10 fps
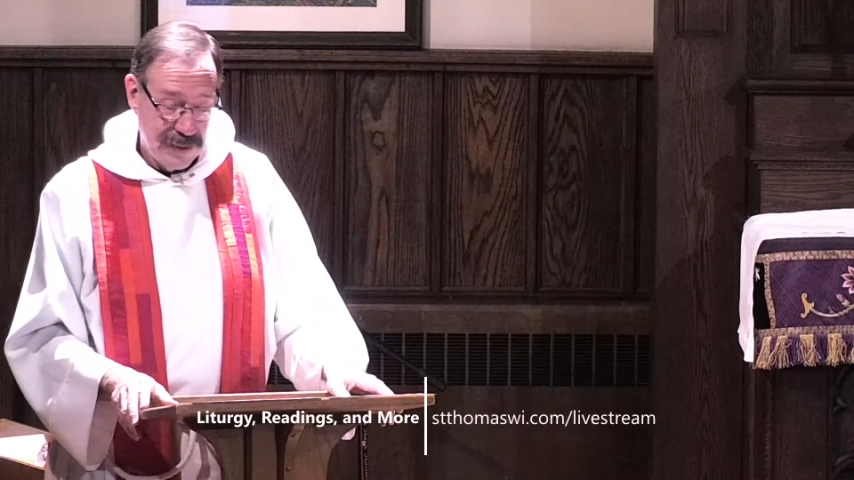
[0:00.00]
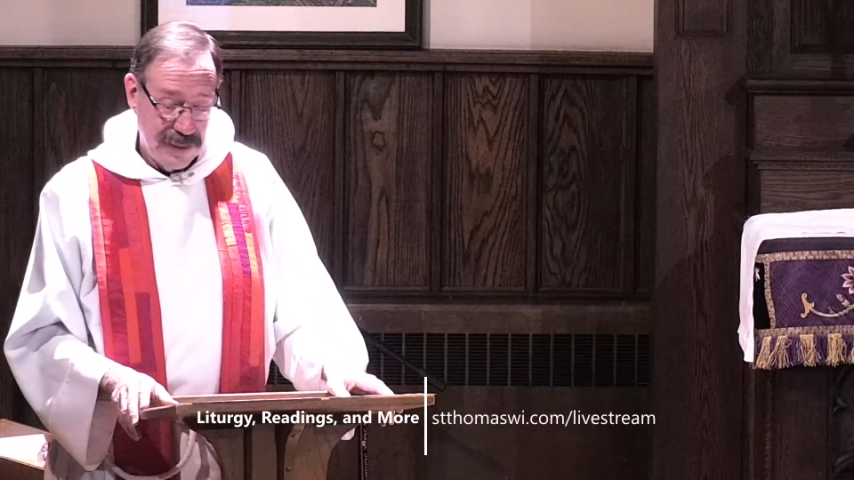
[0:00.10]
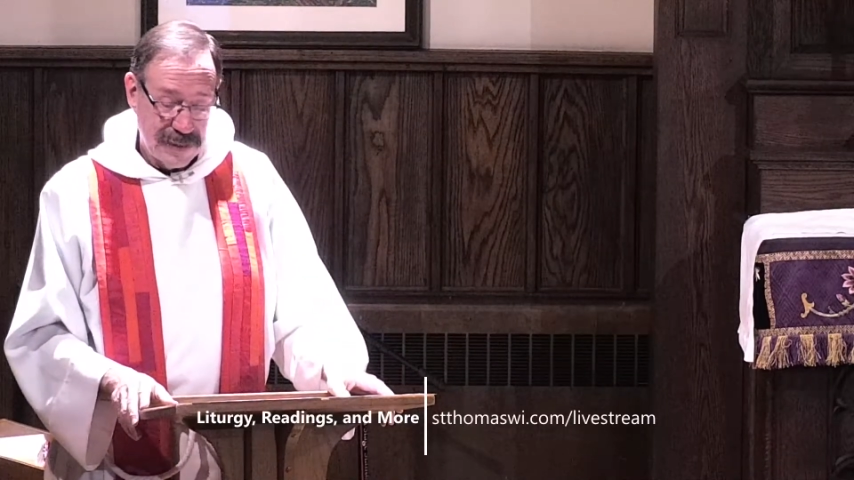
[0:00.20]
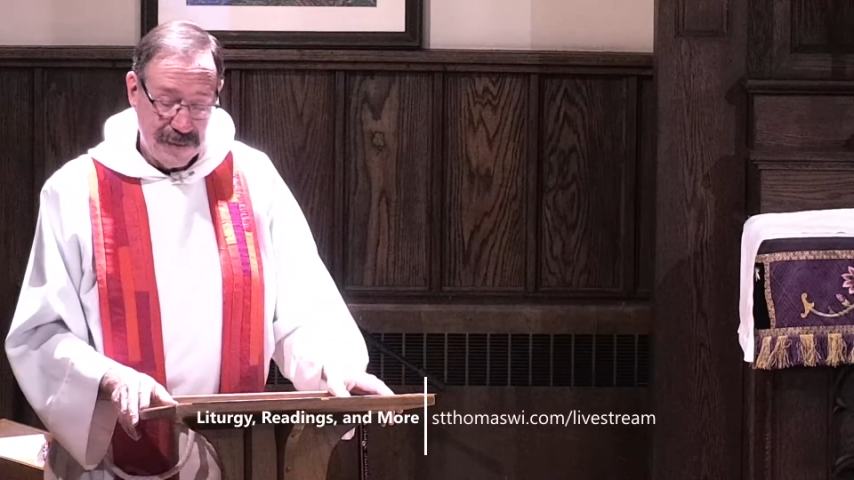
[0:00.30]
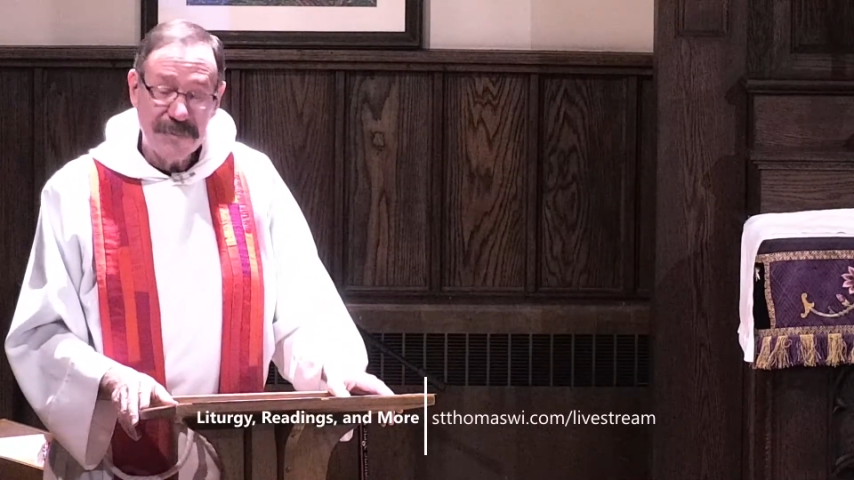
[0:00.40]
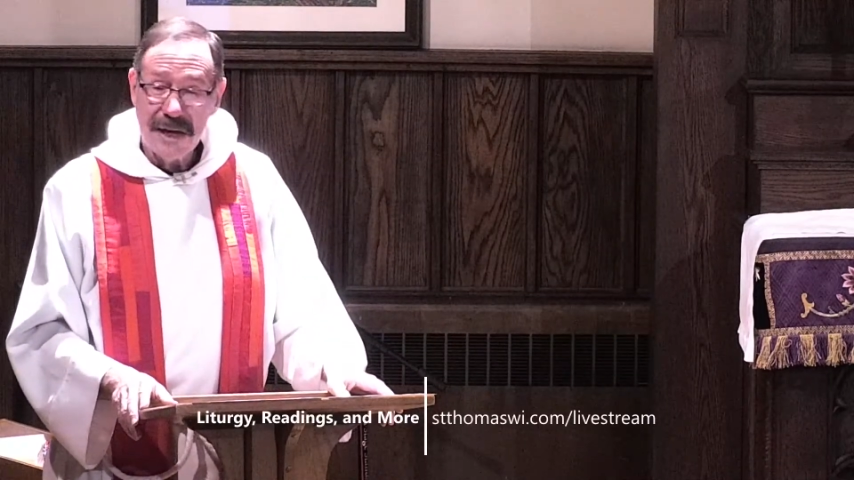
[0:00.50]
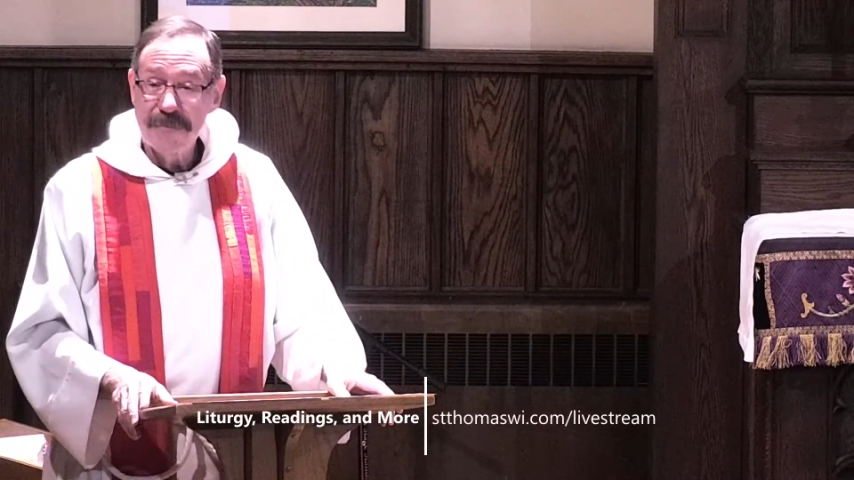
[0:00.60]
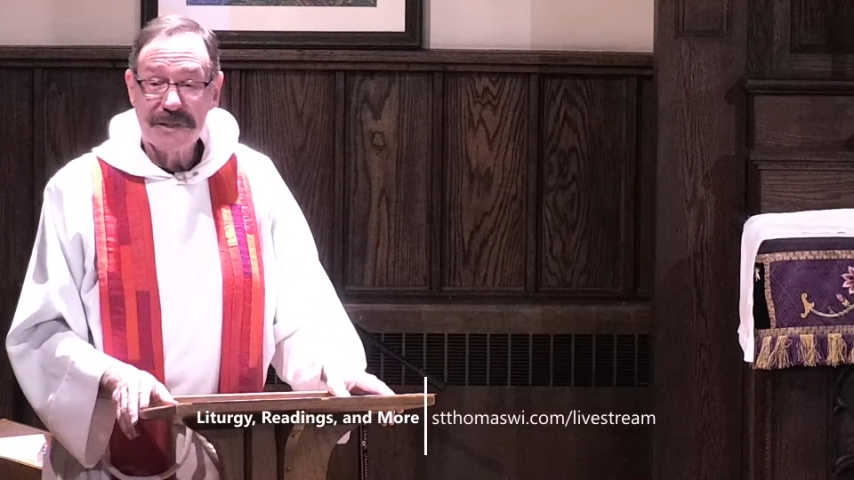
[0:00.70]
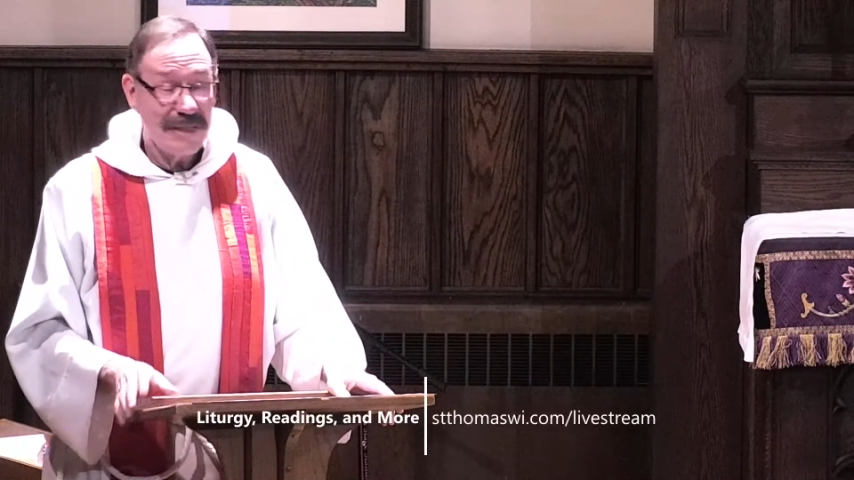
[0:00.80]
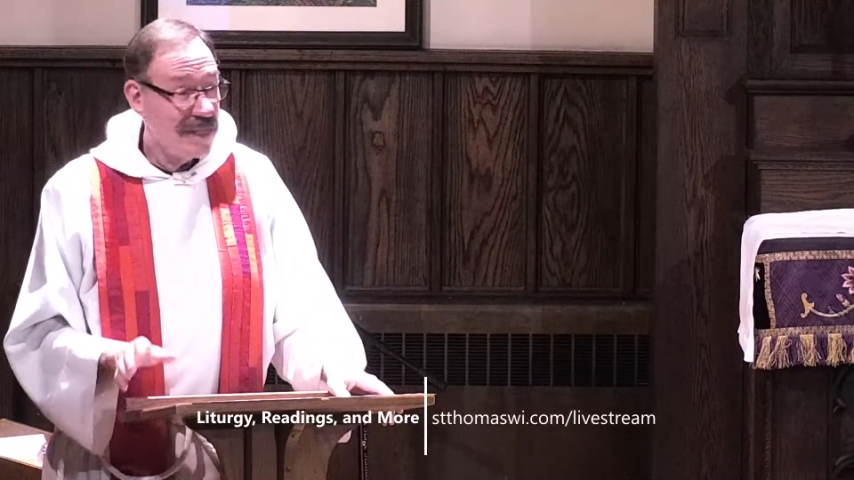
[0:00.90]

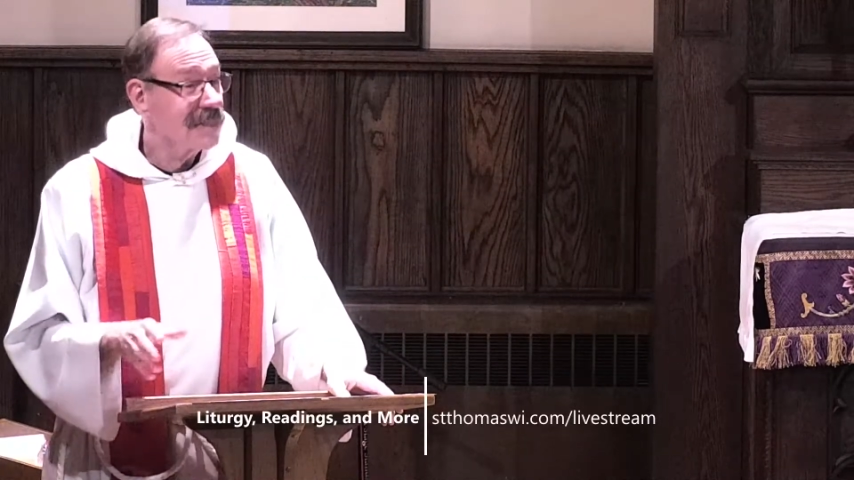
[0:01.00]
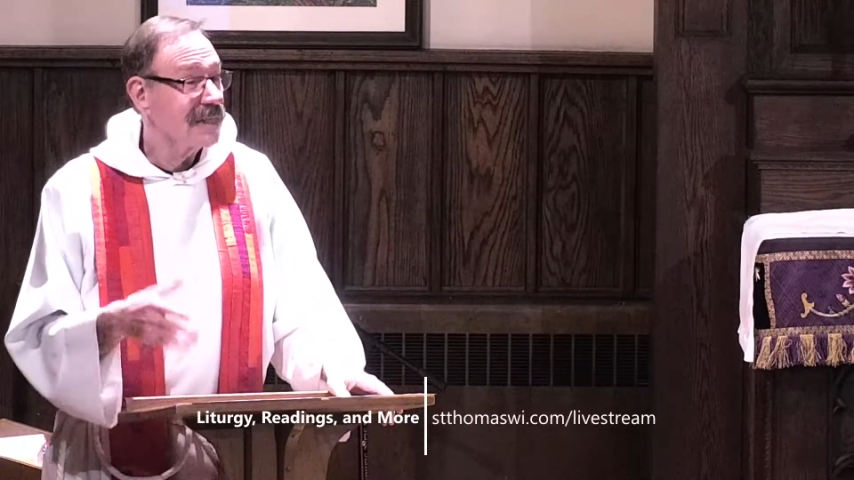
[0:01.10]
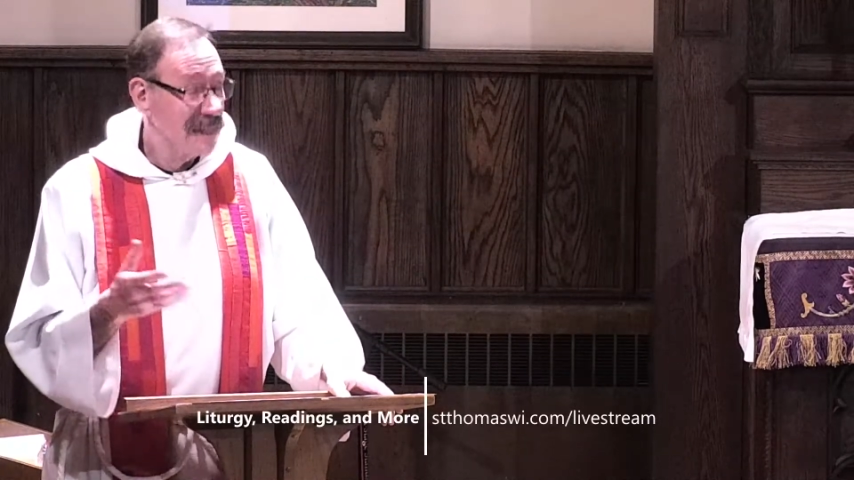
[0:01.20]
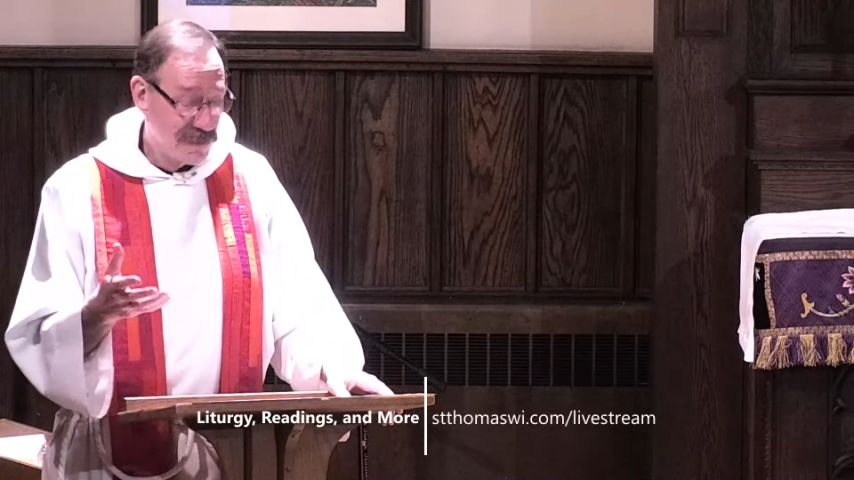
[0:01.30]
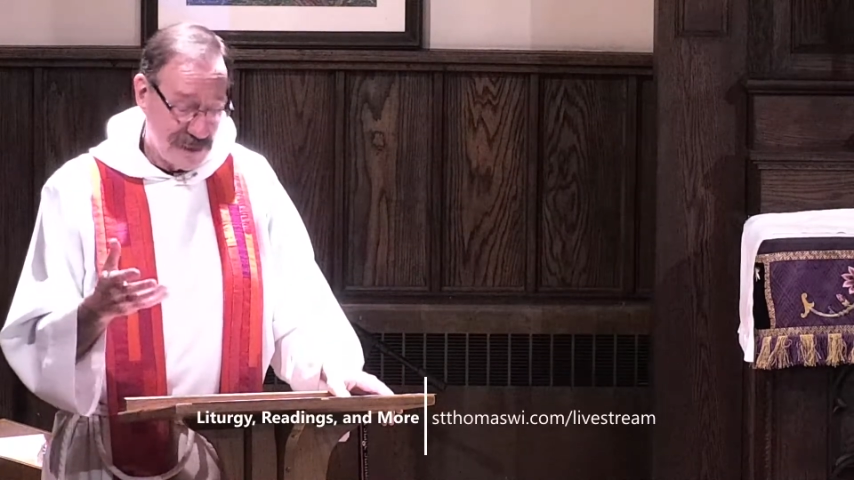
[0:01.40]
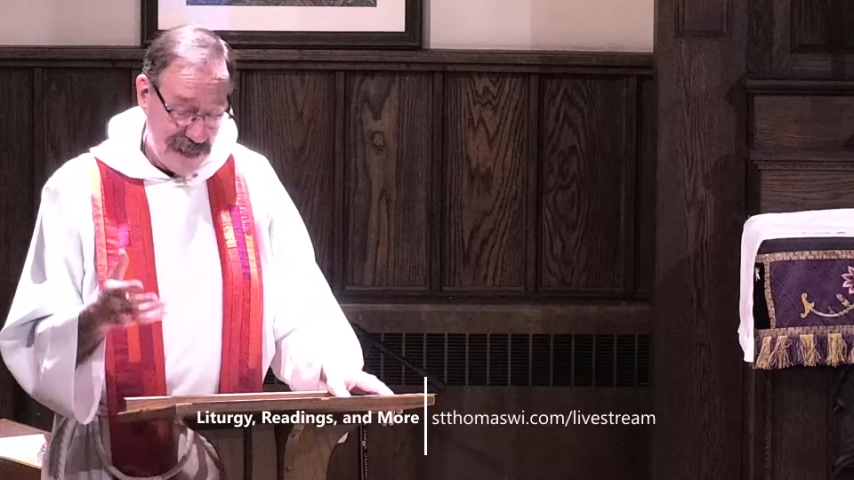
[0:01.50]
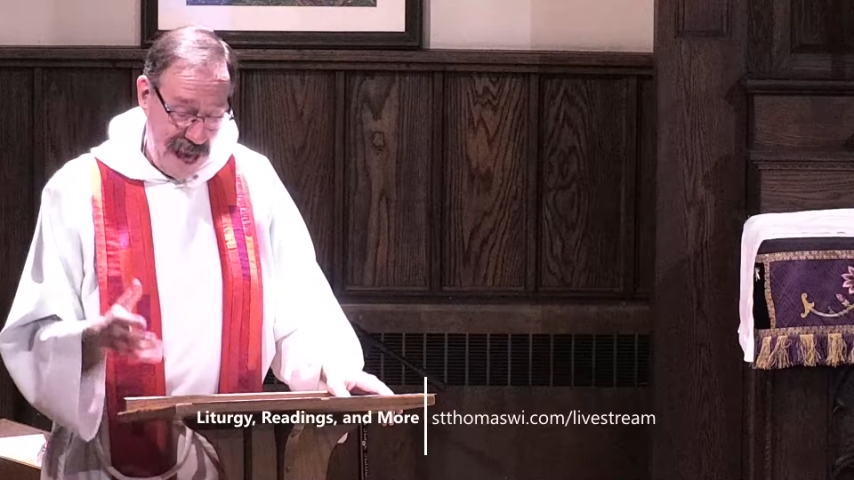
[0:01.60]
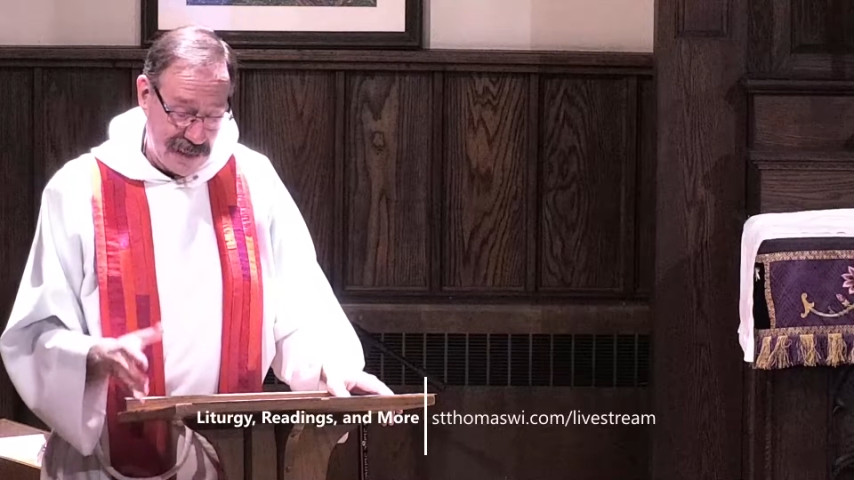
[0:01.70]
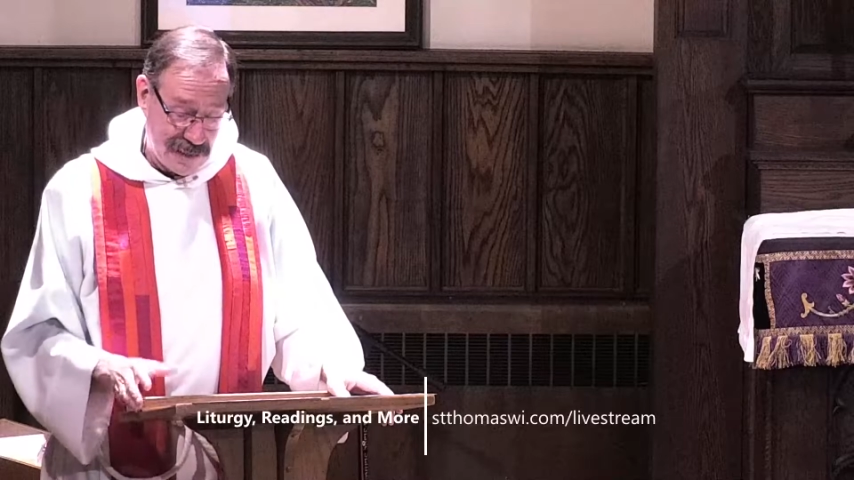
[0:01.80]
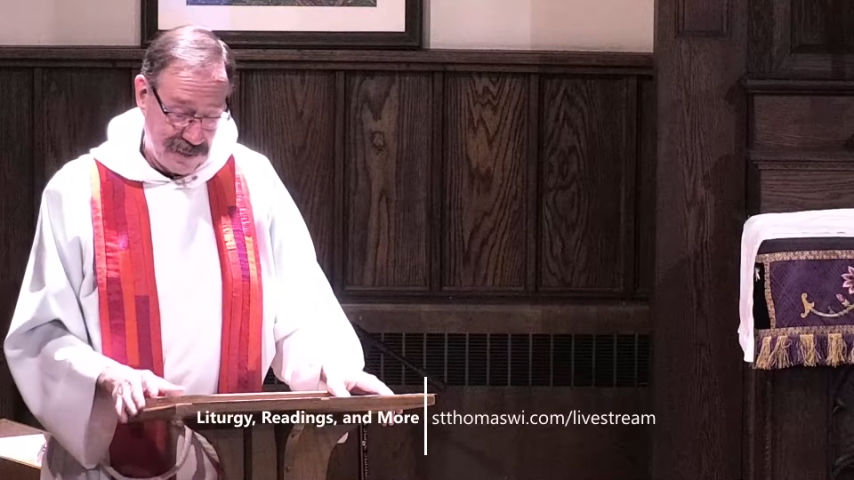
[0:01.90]
Sometimes it is a literal
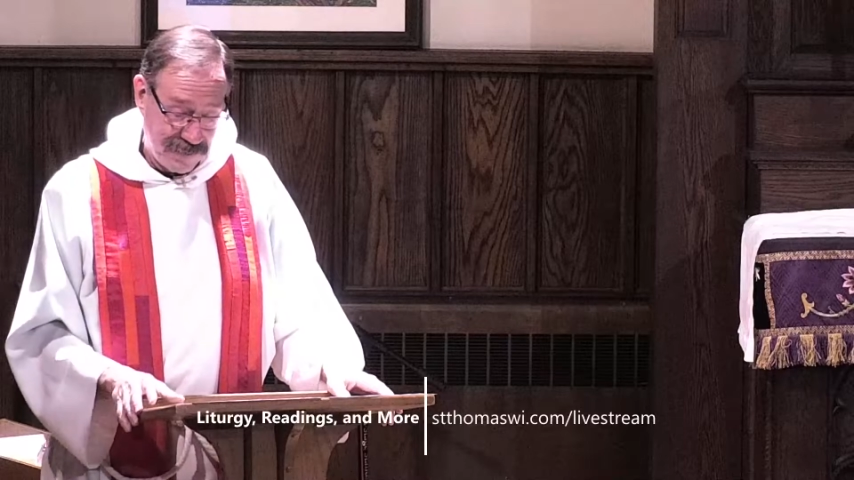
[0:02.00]
death